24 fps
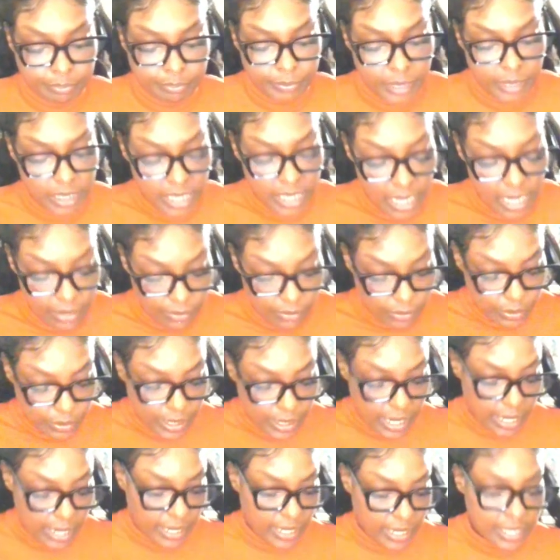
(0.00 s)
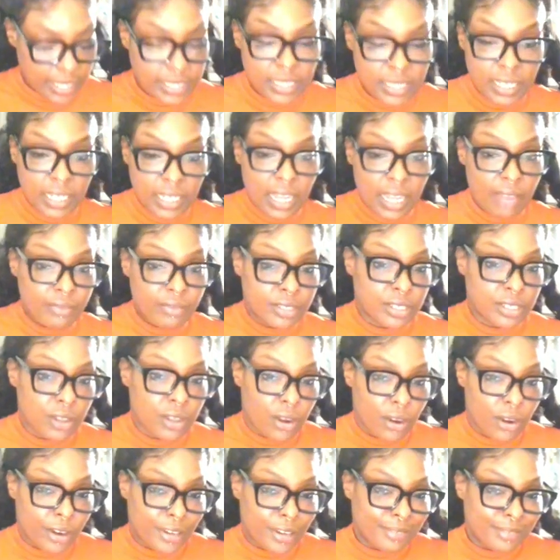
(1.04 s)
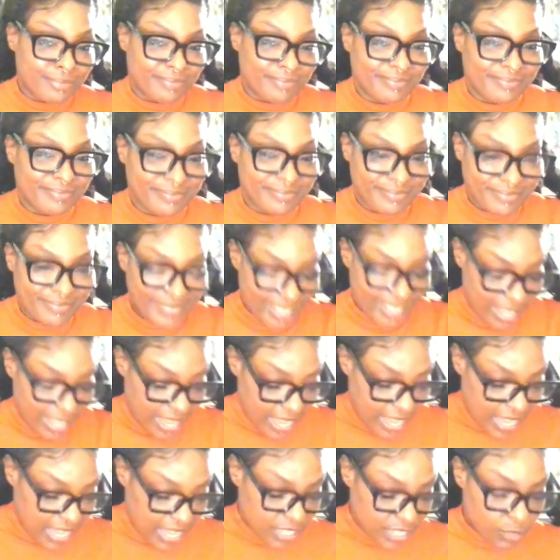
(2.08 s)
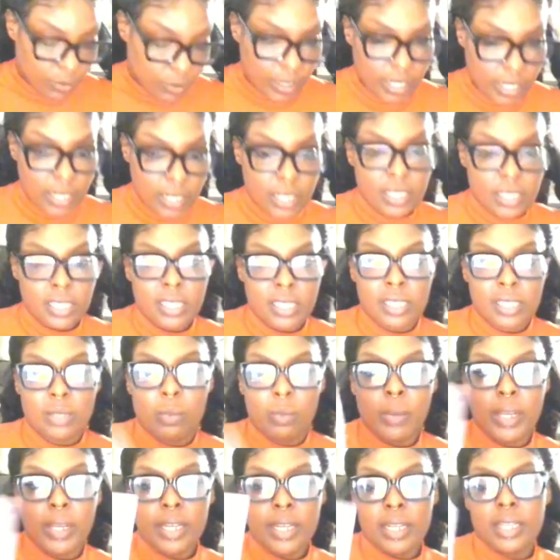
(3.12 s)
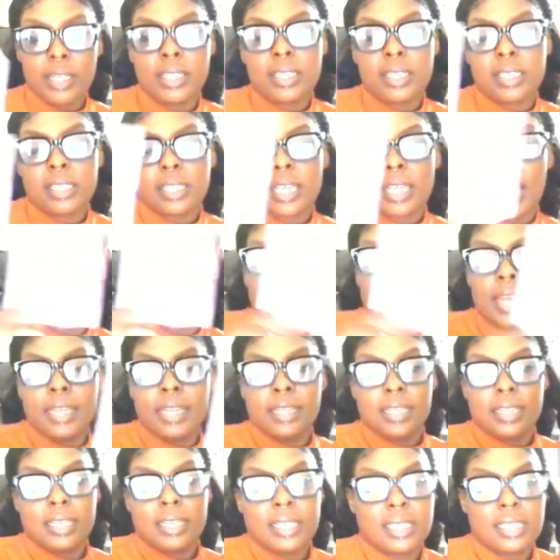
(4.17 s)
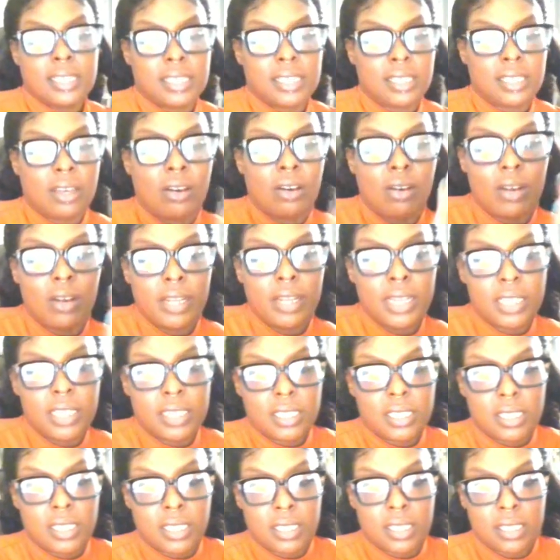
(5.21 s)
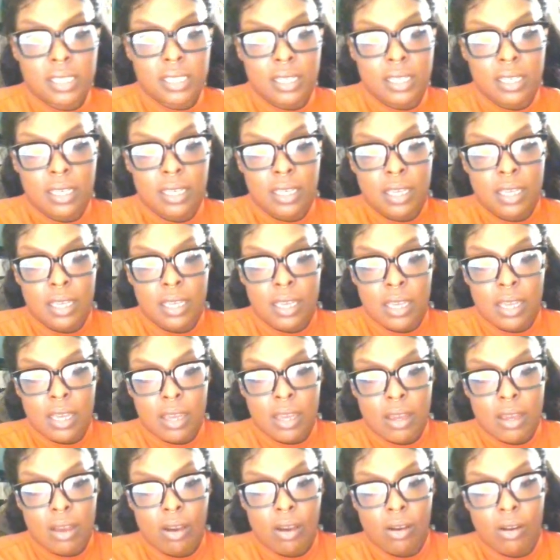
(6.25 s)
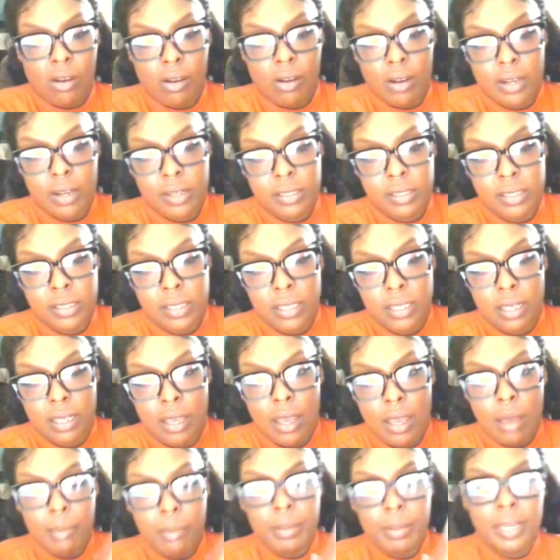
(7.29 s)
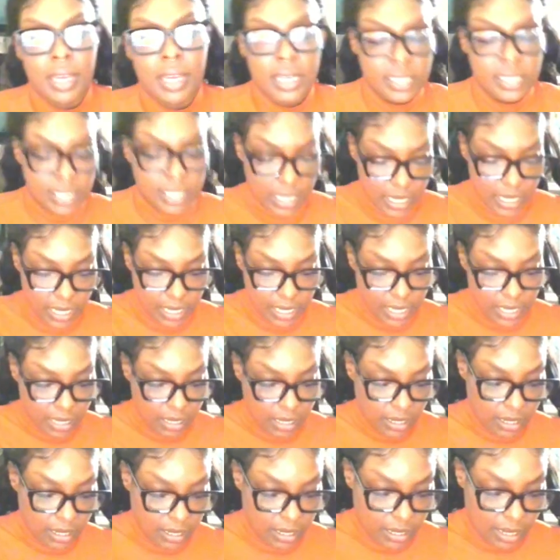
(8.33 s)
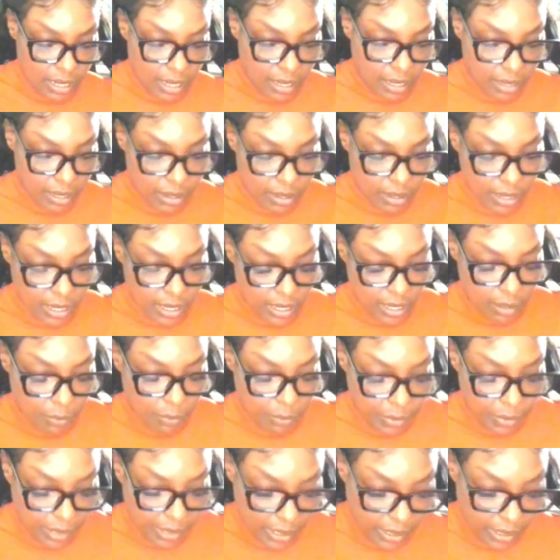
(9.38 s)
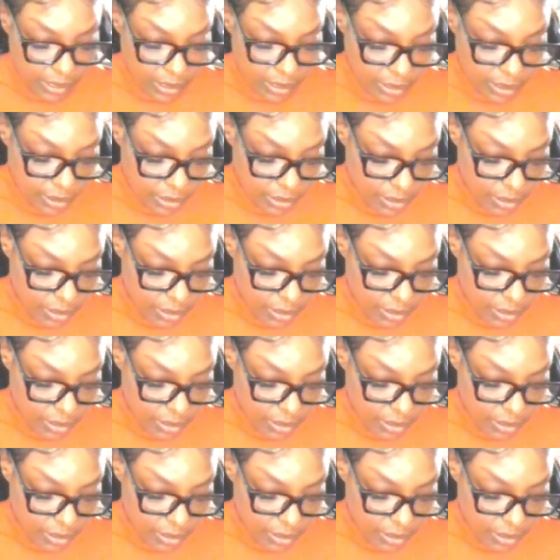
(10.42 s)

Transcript: the tarot deck, it's the Lover's card. It's one of the sweetest, kindest, honest cards, because it could be